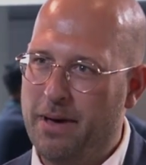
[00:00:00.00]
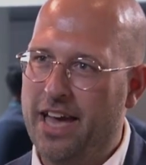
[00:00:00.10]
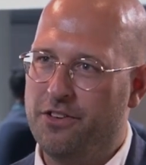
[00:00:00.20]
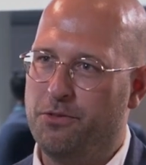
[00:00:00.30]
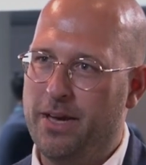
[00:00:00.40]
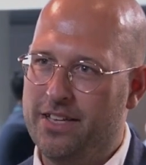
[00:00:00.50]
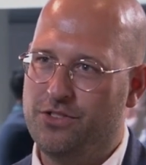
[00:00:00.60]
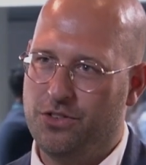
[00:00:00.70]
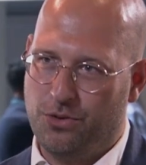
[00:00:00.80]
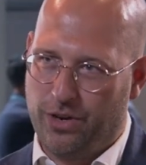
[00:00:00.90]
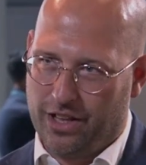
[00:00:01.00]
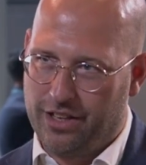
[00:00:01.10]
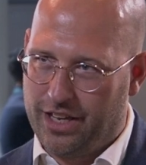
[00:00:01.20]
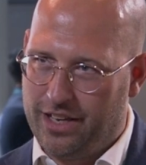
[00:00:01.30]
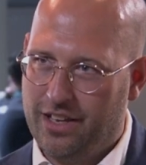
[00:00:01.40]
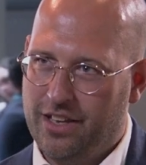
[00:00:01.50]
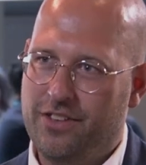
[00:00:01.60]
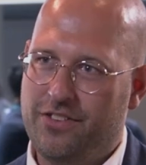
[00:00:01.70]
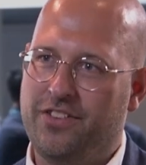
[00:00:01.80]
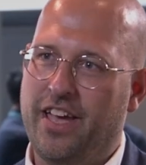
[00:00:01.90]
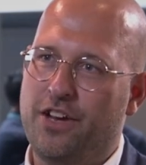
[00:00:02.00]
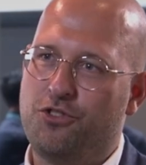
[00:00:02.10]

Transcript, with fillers: management to really stay